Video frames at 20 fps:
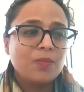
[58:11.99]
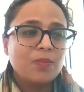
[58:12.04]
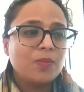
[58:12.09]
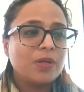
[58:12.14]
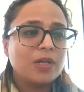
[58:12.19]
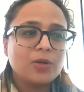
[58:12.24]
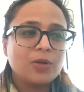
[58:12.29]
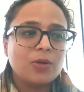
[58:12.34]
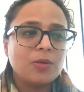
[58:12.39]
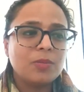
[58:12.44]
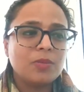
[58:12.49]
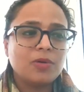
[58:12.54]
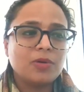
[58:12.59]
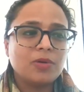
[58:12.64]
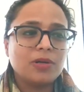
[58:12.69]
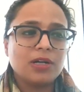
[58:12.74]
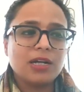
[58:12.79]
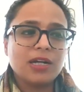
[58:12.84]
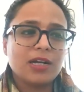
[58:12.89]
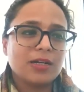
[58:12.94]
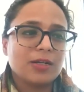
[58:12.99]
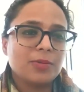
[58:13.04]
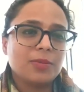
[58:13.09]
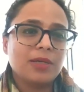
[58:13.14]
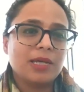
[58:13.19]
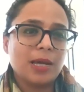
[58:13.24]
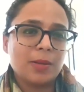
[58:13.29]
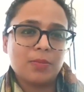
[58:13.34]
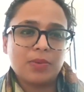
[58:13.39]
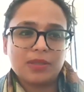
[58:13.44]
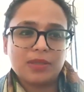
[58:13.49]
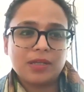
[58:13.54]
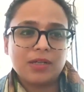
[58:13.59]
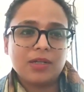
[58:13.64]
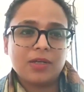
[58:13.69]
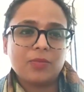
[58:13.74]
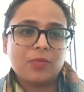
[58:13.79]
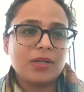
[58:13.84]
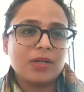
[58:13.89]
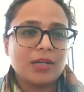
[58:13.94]
we no more need to be
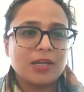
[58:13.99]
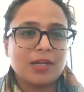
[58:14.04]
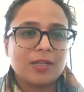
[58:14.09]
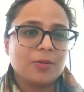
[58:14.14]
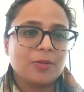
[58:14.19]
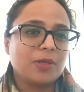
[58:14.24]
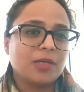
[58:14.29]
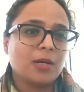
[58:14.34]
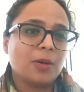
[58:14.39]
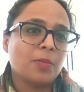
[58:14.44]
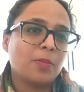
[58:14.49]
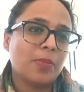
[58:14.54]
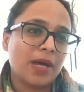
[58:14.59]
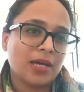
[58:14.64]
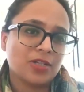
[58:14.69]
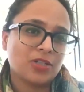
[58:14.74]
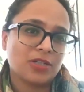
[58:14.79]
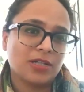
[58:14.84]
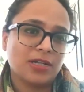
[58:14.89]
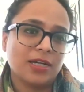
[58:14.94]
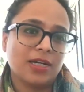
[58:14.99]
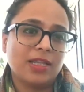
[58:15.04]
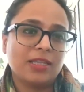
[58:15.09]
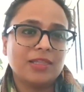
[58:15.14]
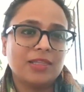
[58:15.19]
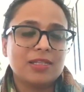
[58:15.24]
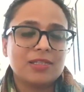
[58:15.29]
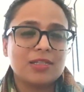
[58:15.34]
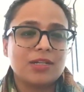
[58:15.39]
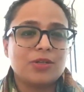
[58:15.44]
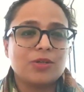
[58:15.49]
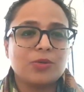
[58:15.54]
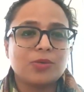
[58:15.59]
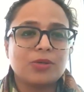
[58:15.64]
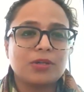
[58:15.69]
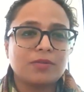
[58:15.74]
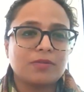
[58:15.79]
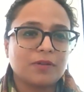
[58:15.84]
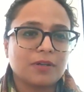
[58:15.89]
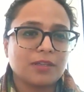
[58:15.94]
empathetic, we need to be compassionate, and these are two
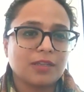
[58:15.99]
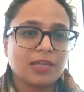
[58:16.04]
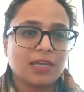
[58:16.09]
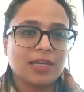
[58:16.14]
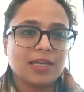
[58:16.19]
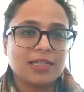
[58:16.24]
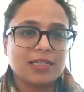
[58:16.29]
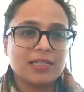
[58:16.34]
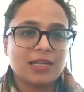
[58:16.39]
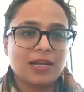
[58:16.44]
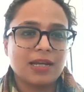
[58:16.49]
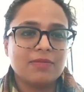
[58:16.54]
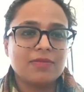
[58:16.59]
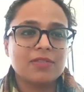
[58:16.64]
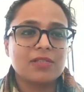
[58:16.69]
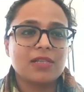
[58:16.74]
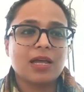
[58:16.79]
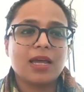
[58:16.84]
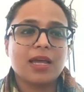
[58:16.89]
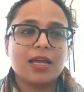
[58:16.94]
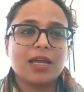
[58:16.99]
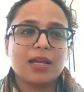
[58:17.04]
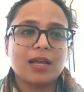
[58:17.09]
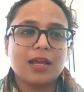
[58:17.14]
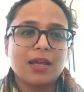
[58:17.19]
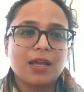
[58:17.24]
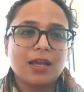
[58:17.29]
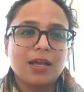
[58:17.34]
different things. And I was like,